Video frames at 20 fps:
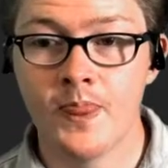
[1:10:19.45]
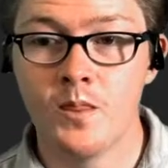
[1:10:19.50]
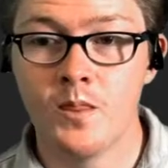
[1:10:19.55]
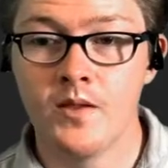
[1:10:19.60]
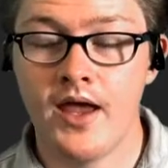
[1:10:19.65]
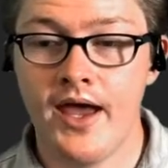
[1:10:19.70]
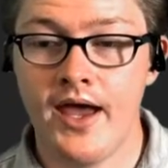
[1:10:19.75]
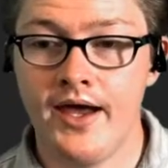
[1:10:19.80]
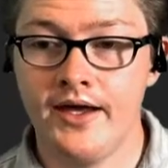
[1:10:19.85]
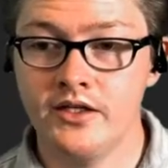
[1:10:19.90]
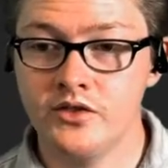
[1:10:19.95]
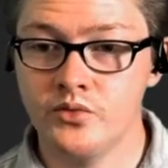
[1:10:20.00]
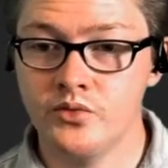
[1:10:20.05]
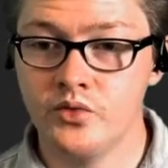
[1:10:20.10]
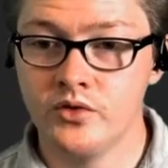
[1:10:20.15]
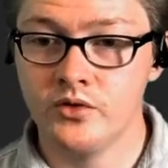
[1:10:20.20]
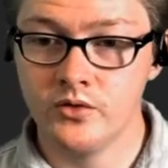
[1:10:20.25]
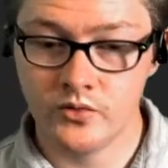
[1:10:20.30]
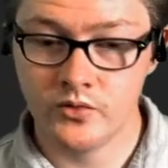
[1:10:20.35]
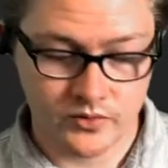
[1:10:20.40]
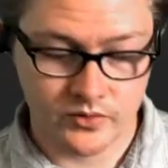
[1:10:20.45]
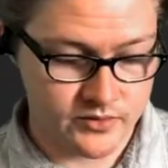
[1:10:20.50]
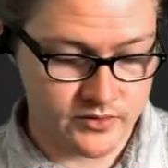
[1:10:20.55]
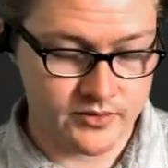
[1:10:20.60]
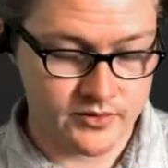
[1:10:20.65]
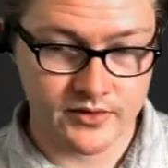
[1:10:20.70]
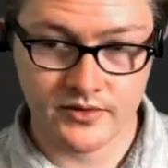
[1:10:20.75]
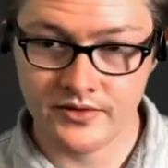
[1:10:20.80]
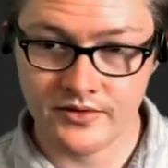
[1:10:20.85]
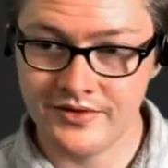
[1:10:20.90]
And
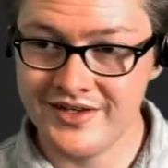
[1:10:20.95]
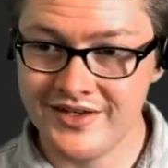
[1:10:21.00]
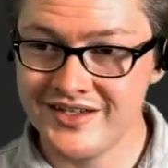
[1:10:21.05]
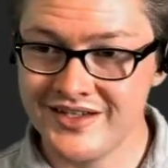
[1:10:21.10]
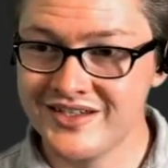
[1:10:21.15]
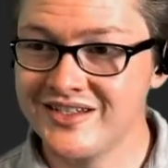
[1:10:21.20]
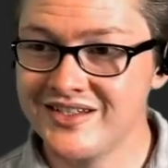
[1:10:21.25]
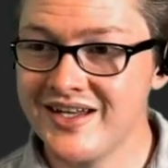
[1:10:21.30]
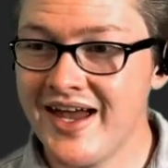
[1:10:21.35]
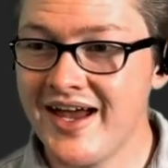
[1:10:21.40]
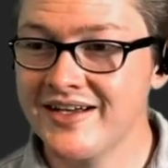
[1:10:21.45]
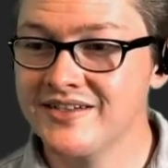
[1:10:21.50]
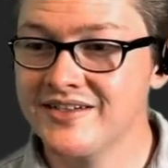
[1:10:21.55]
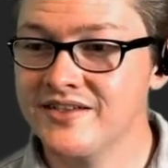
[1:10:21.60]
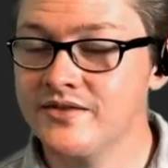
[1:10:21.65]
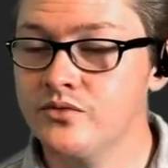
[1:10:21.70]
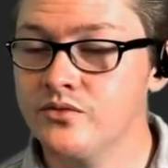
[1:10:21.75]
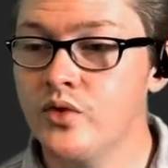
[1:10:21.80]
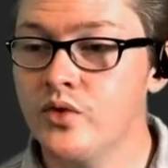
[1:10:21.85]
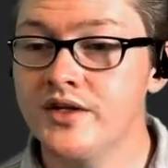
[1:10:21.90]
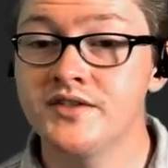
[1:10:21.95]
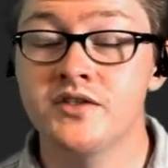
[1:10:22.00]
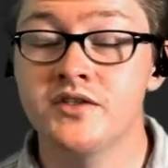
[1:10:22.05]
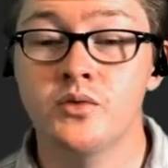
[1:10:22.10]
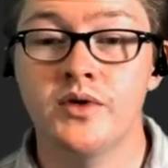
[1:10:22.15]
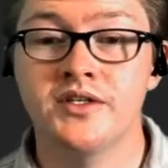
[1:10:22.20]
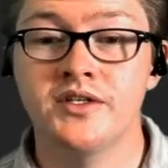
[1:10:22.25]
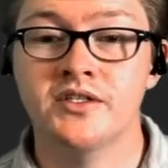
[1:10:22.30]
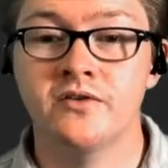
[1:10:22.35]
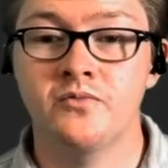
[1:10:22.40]
this runs the
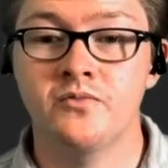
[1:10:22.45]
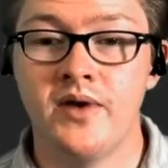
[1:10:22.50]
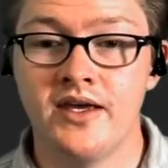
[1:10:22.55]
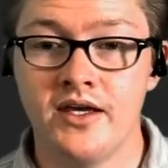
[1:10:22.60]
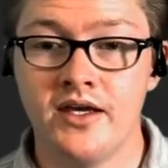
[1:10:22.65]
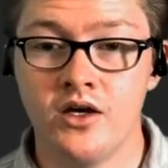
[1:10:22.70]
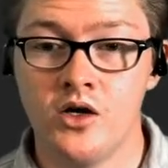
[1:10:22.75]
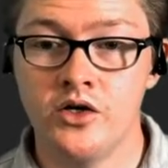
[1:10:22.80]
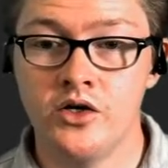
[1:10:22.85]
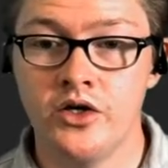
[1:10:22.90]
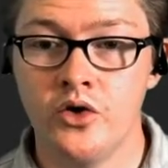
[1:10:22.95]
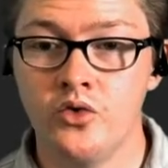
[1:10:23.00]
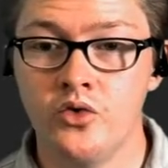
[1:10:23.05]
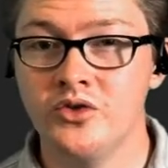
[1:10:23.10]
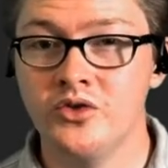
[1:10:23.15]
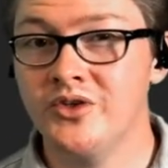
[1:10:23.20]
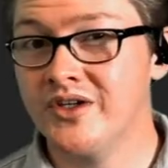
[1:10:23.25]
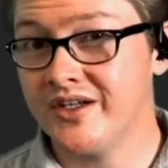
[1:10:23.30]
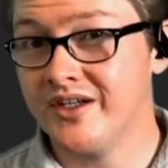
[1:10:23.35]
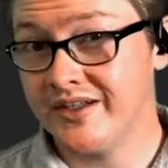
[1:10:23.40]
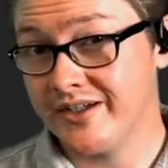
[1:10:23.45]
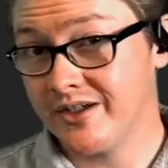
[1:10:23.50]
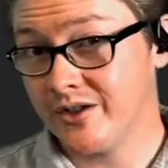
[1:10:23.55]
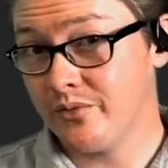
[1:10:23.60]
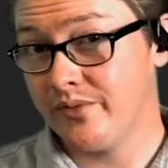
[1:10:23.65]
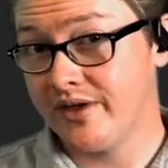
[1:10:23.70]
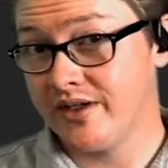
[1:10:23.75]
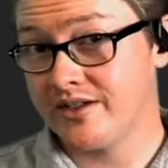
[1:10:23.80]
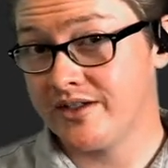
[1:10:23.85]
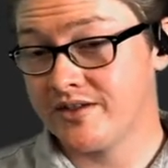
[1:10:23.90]
risk of making our node look a little
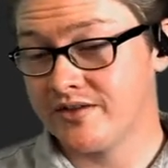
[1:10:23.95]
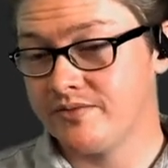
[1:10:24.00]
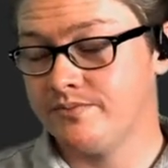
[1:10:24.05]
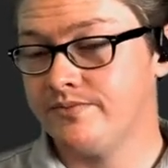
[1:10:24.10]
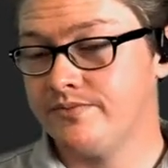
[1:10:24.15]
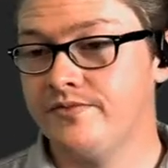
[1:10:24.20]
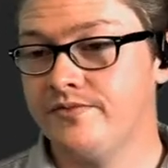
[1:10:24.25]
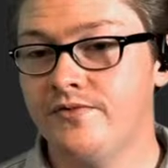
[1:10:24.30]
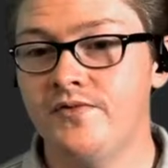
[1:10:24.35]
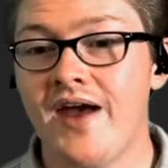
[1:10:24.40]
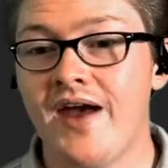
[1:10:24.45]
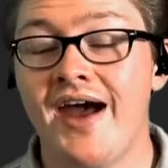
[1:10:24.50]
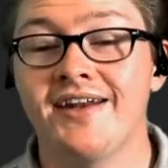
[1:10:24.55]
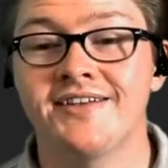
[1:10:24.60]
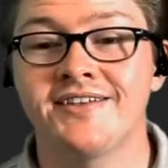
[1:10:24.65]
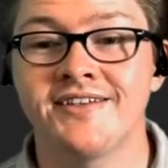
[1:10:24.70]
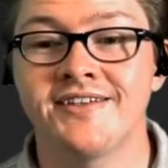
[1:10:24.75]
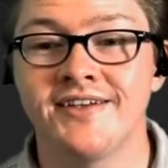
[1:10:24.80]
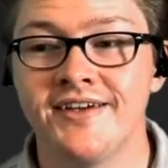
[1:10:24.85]
bit fat.